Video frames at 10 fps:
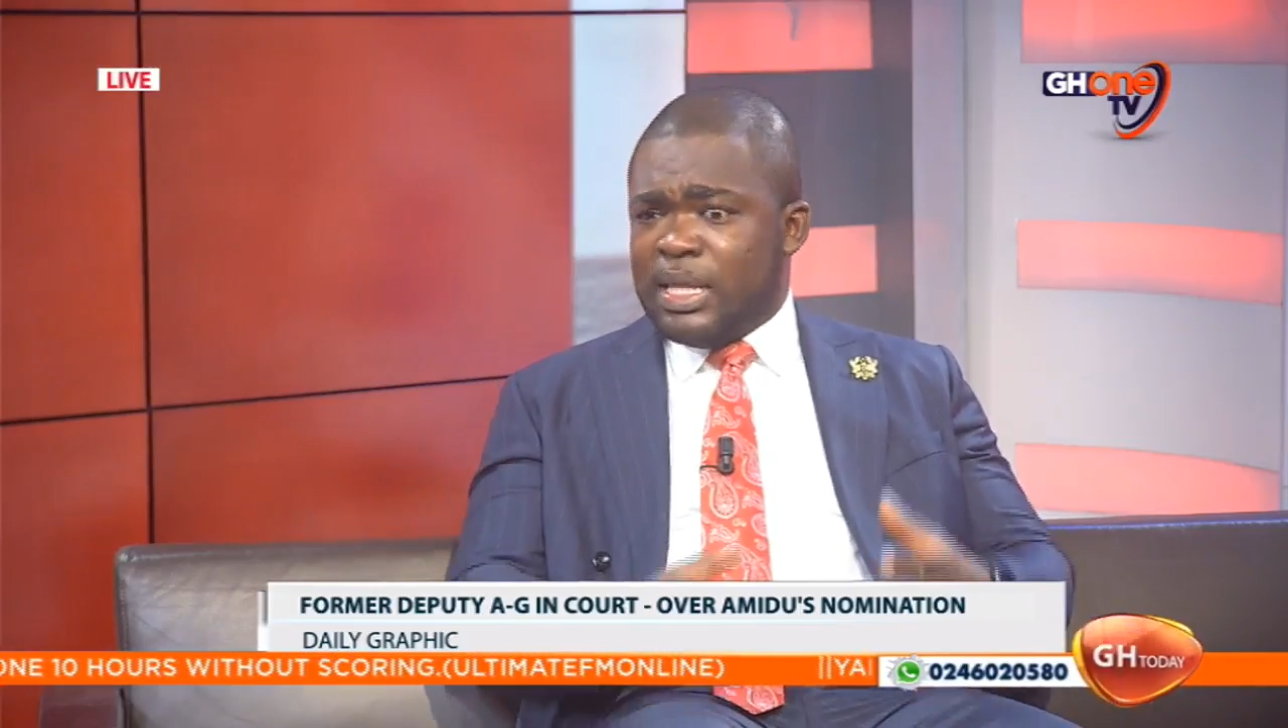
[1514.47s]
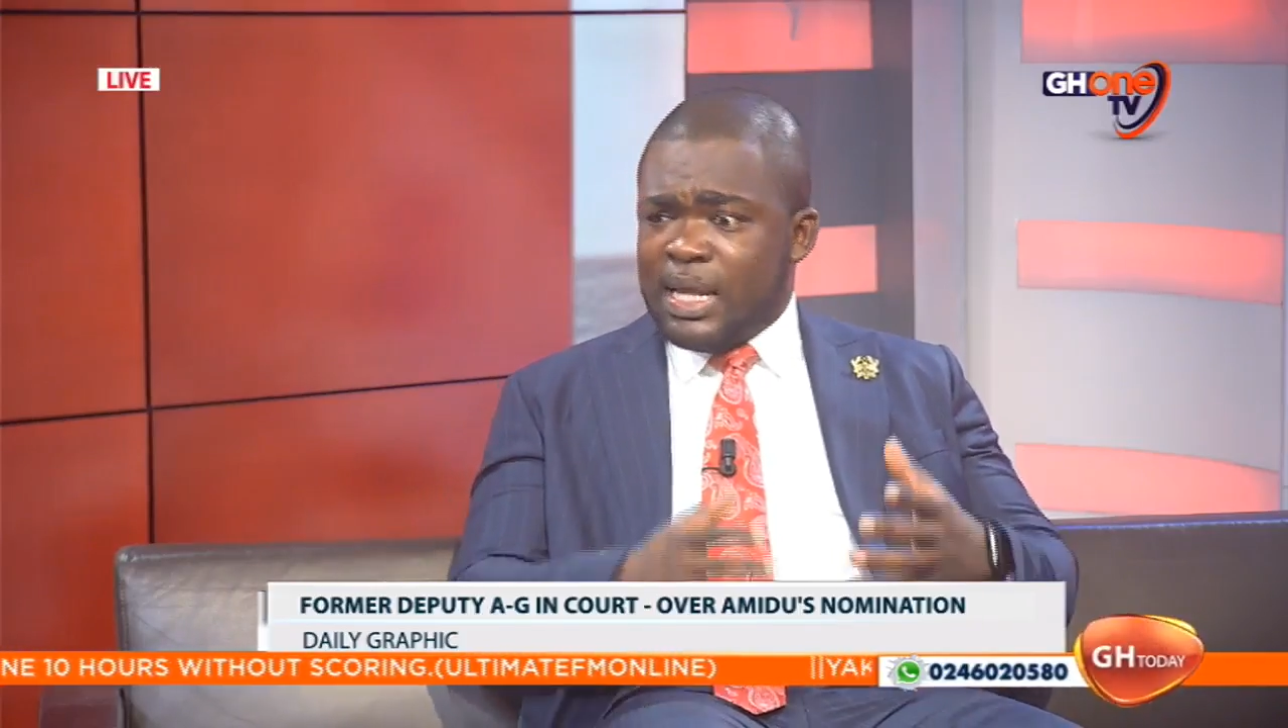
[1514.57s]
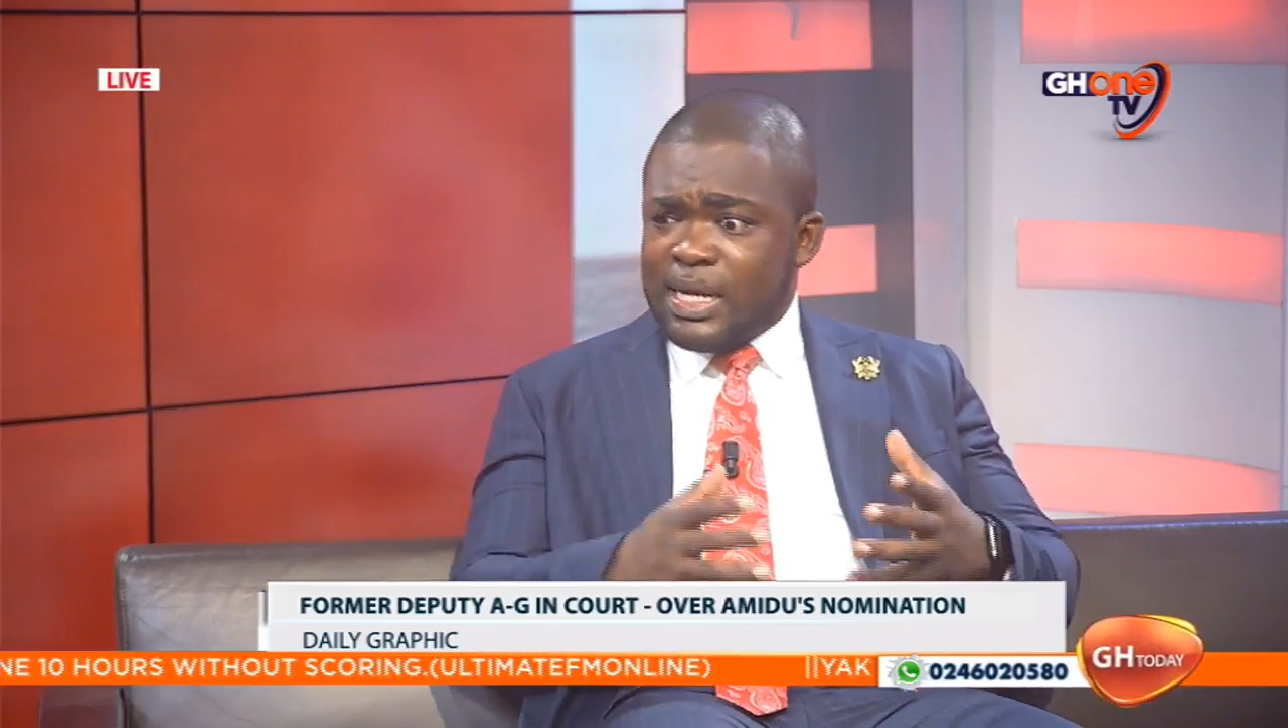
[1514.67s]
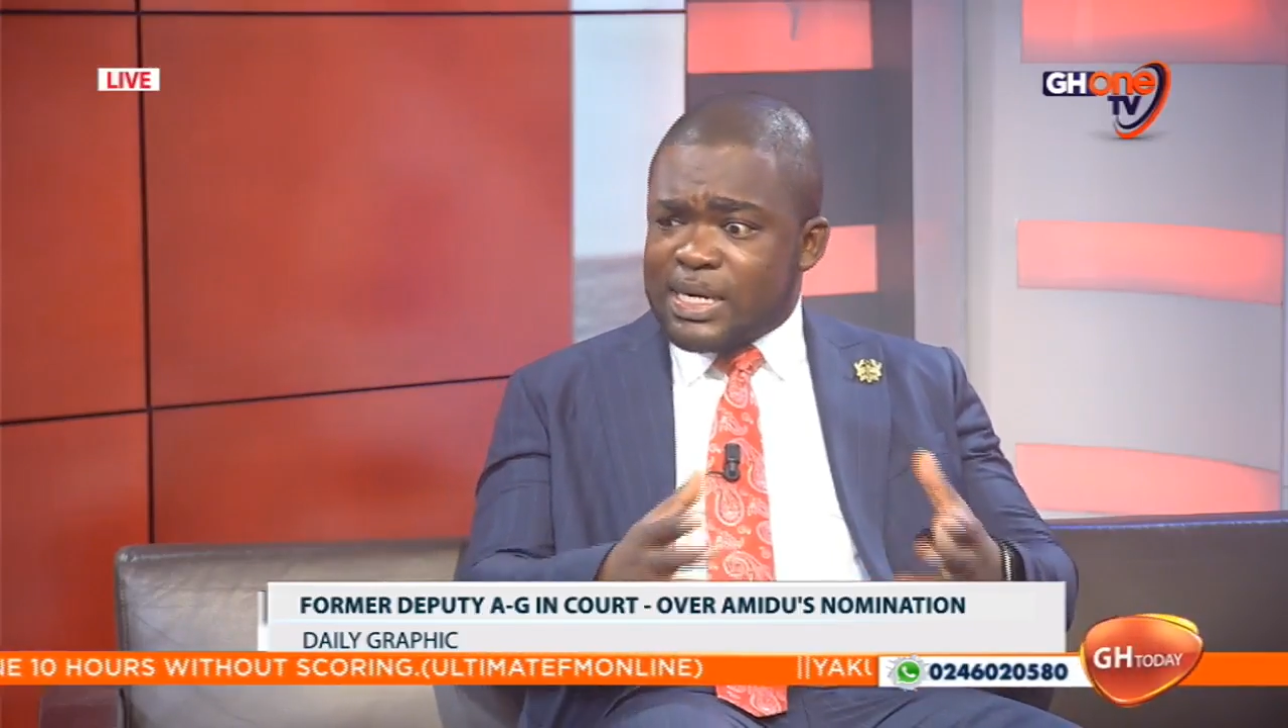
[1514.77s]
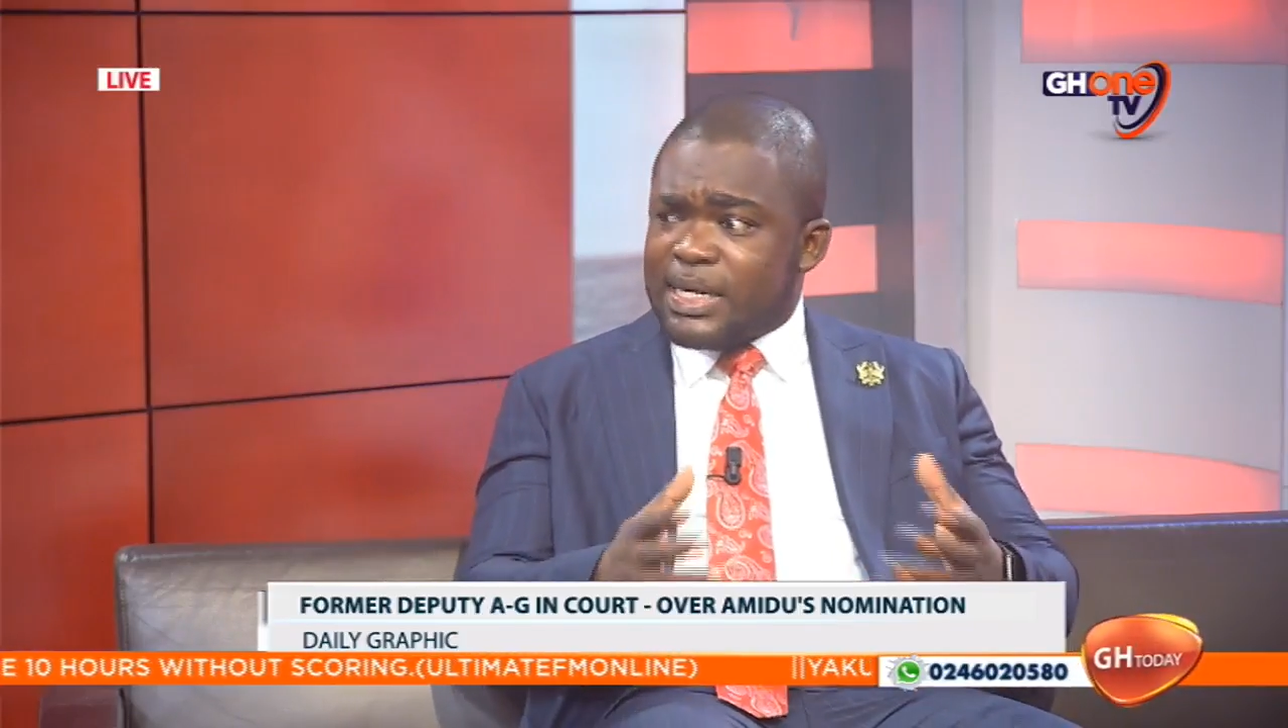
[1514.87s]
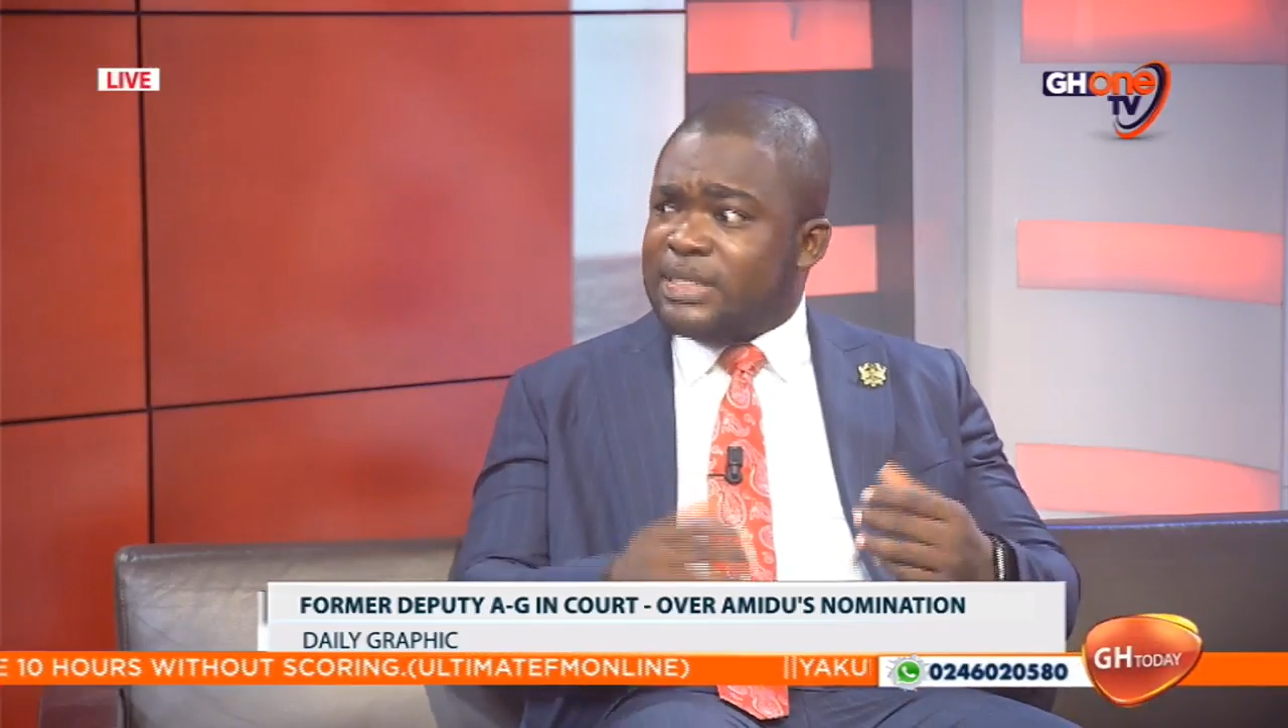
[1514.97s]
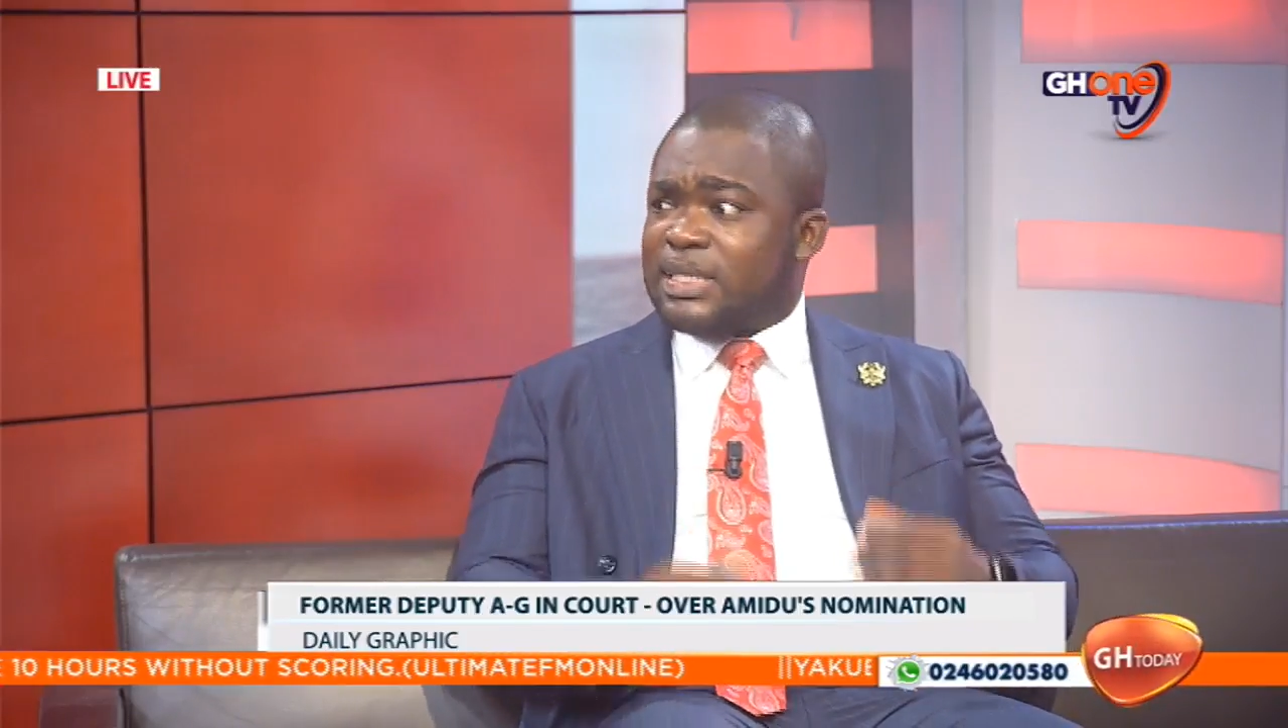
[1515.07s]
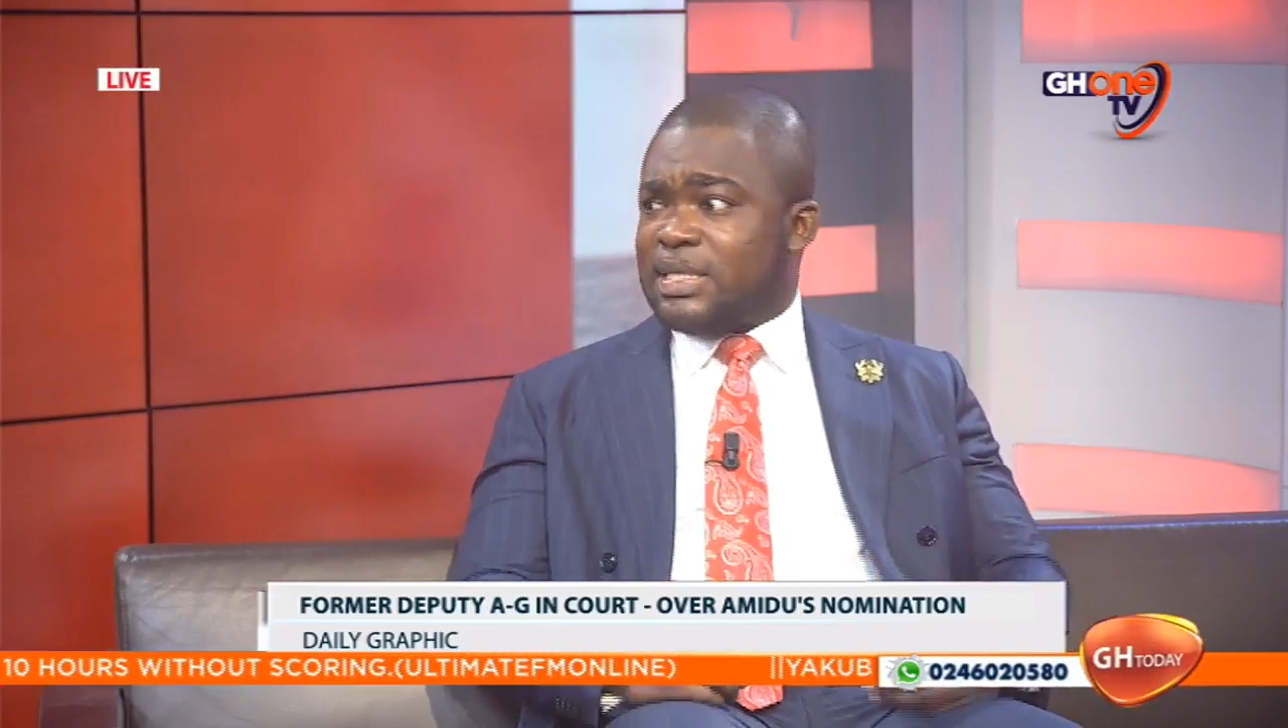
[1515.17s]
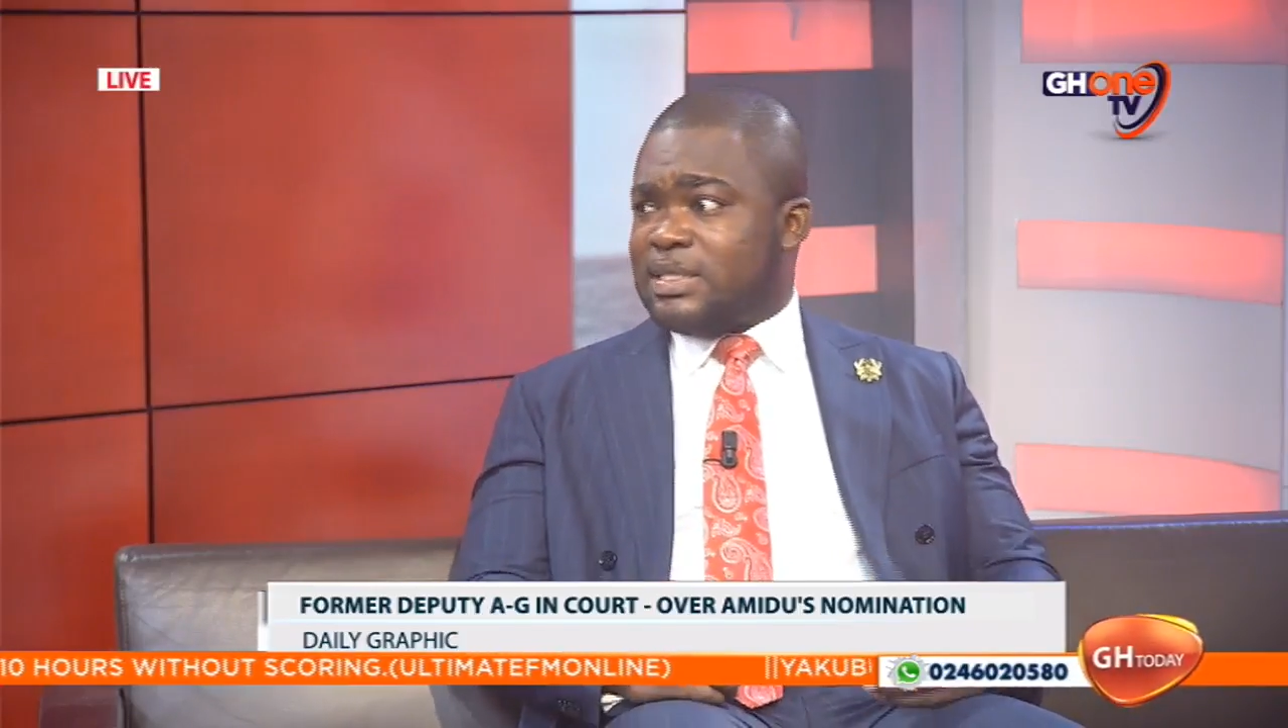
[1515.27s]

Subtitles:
then it creates a